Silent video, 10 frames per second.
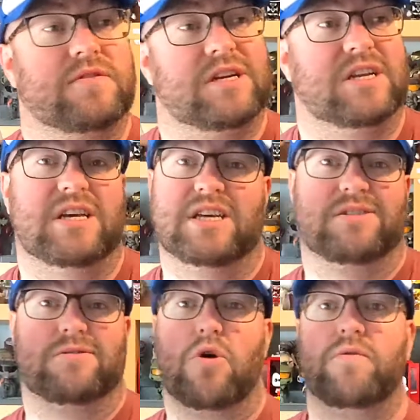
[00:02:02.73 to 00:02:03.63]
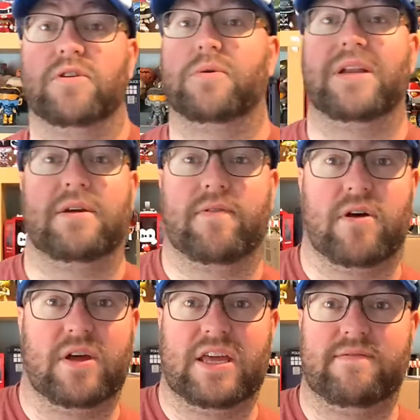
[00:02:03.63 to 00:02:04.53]
I've seen it is over
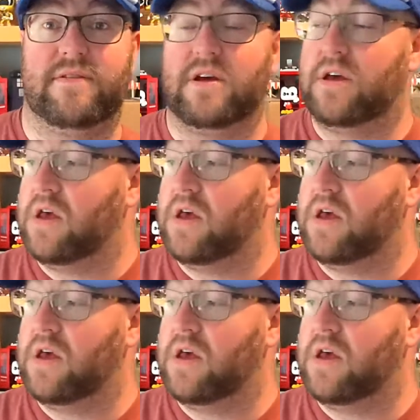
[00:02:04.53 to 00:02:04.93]
25.